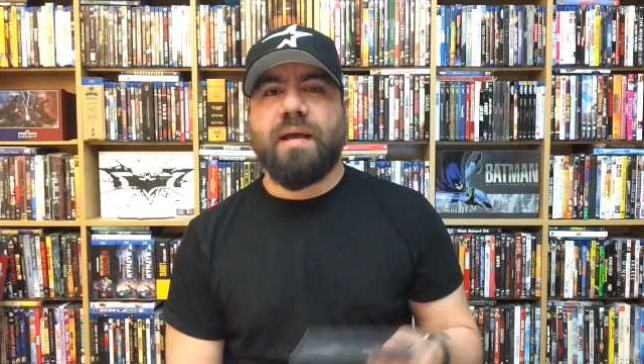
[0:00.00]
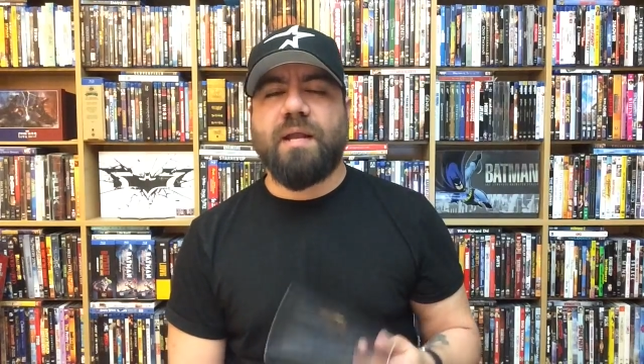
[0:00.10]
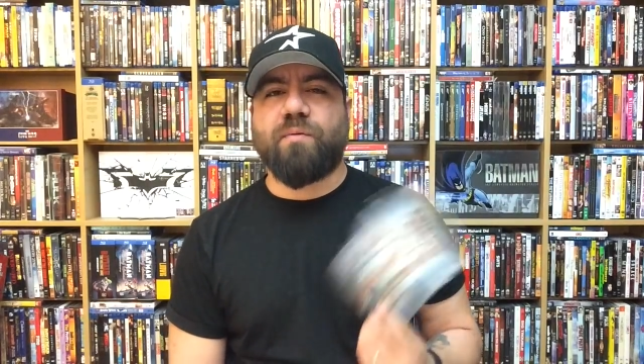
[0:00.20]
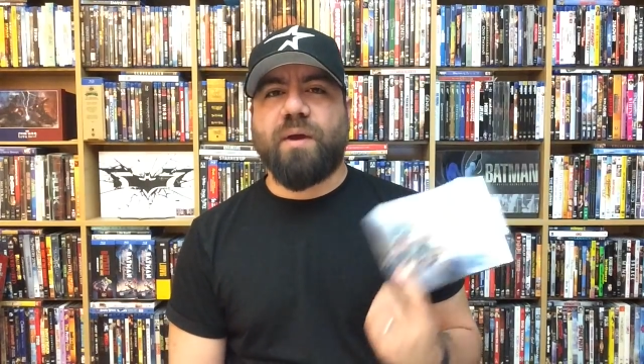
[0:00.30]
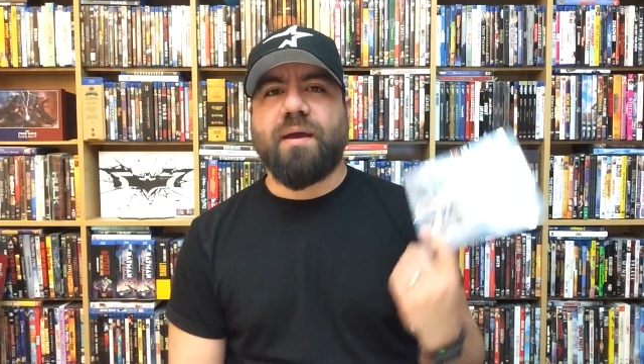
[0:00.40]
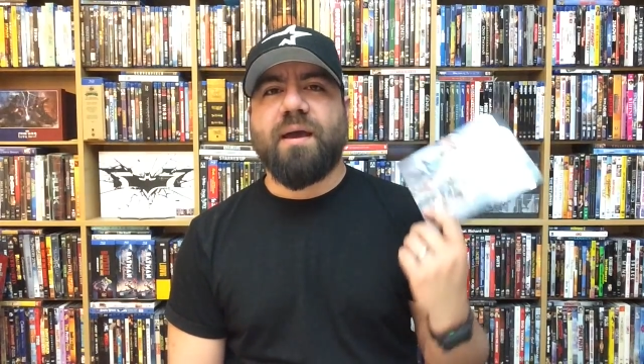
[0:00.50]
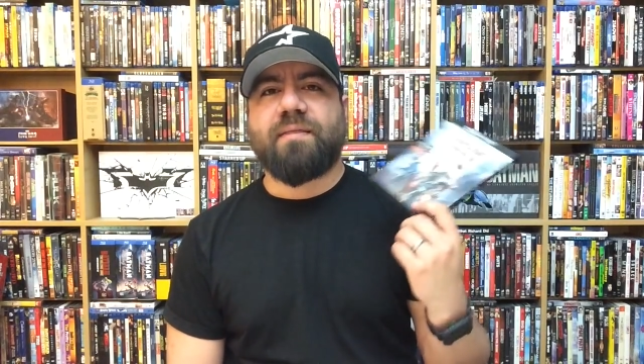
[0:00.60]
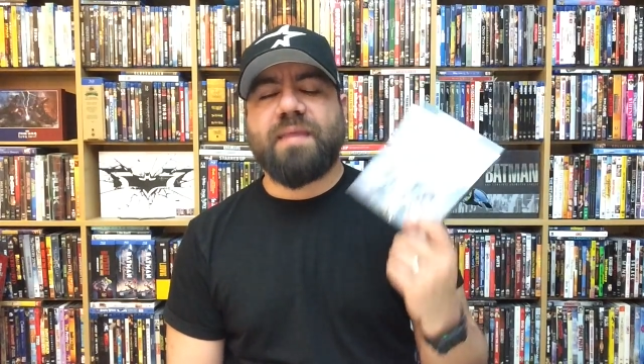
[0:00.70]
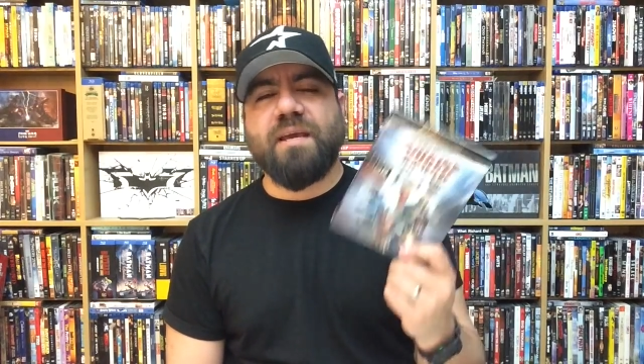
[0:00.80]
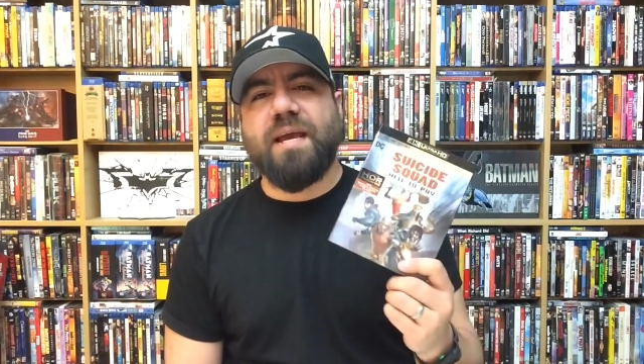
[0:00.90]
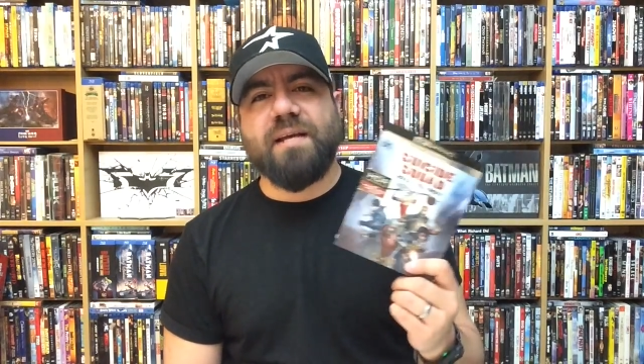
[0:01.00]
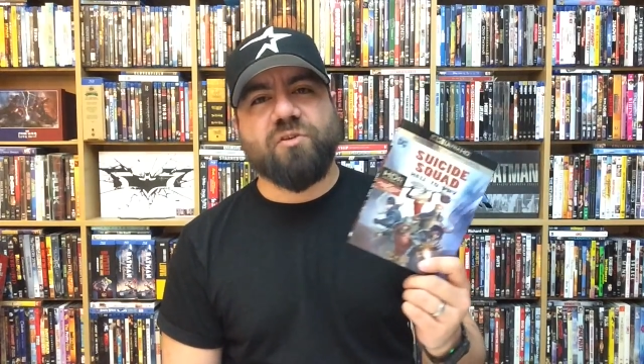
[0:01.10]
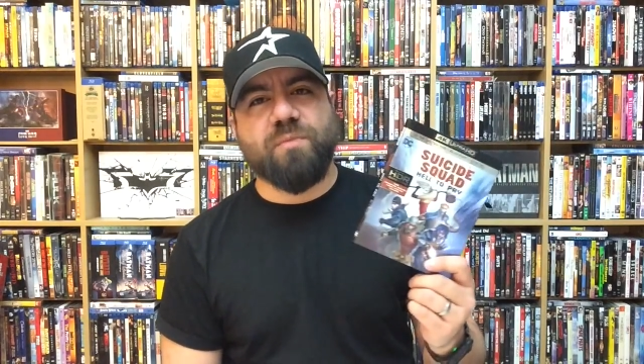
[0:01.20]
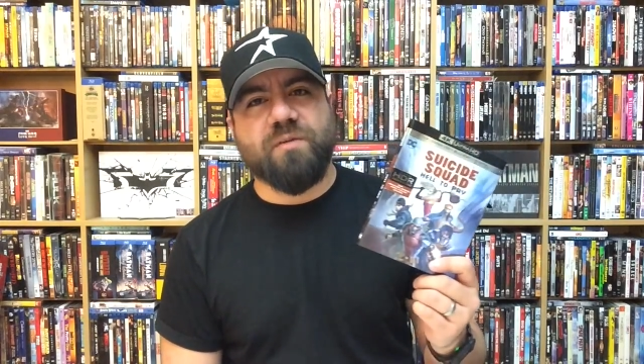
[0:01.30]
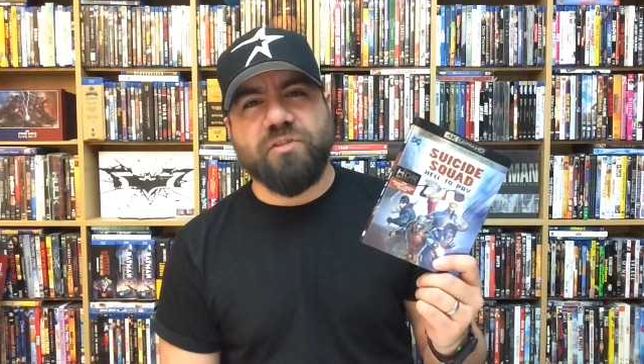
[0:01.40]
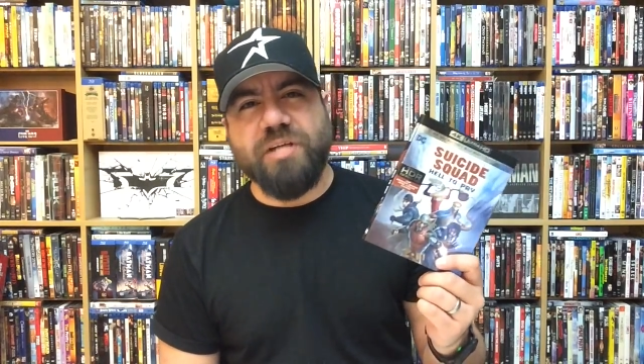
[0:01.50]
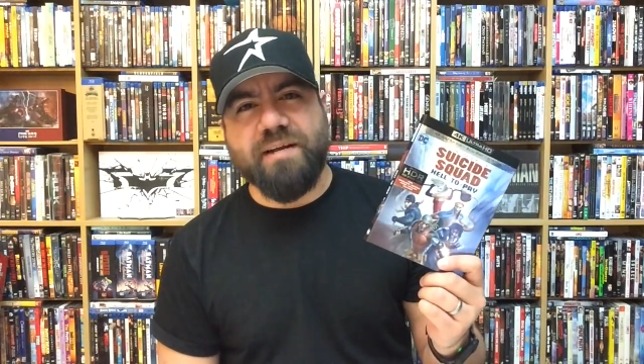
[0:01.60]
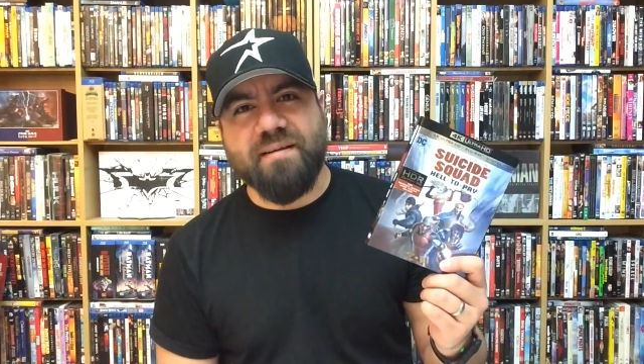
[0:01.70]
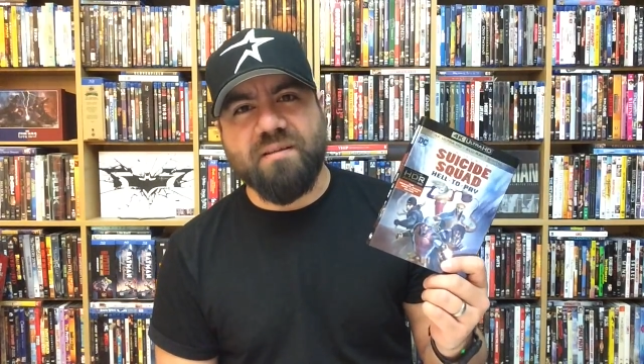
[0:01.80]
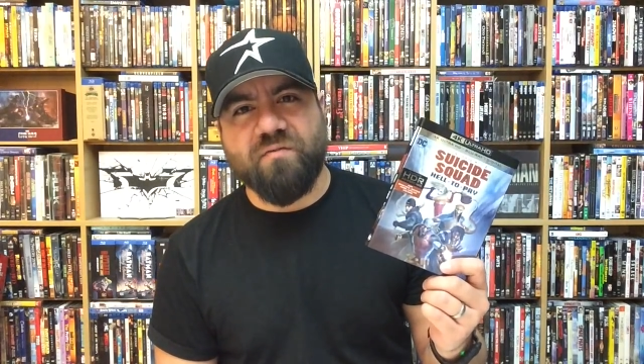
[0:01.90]
Anyway, thank you guys so much for
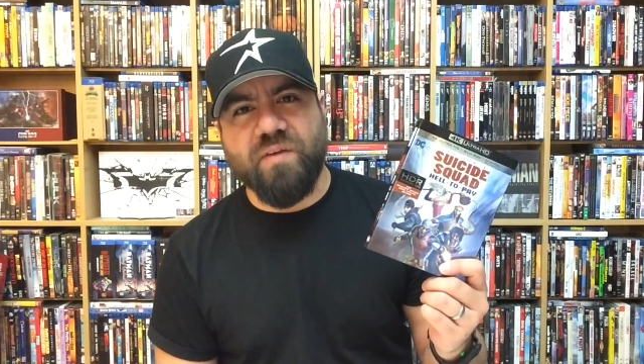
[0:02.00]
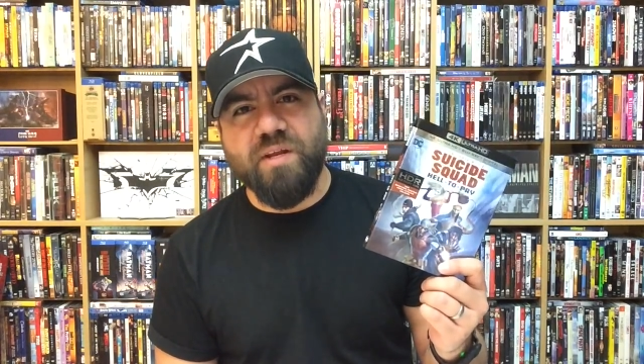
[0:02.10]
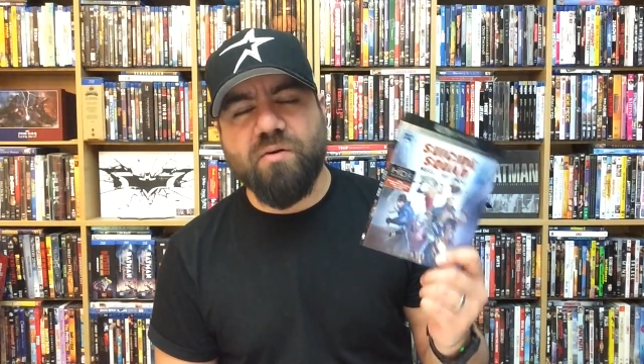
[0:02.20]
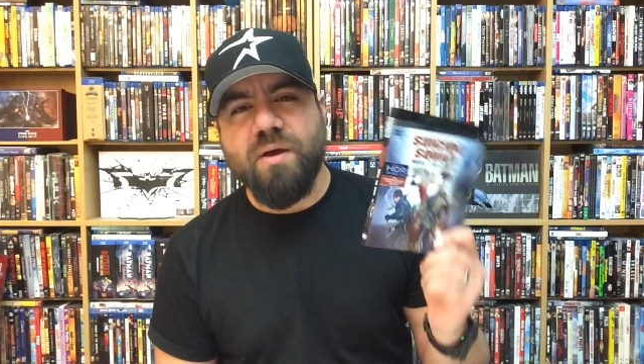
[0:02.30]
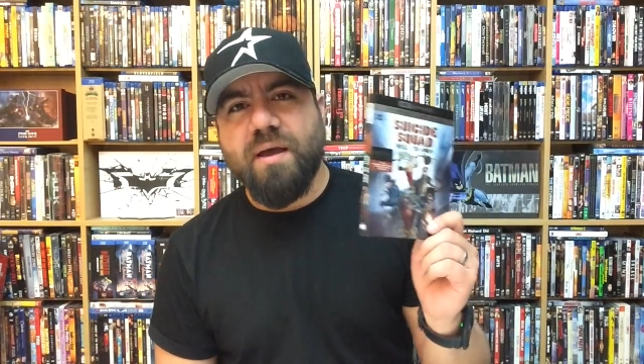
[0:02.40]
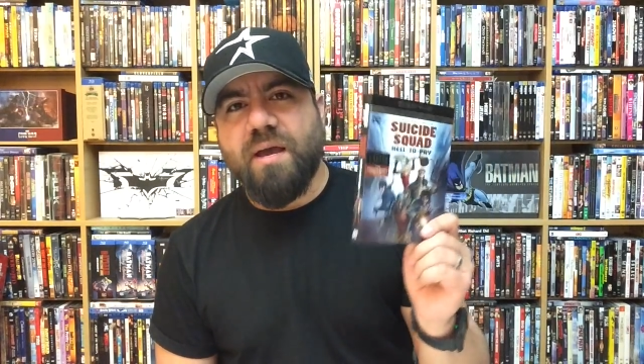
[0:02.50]
checking out this video.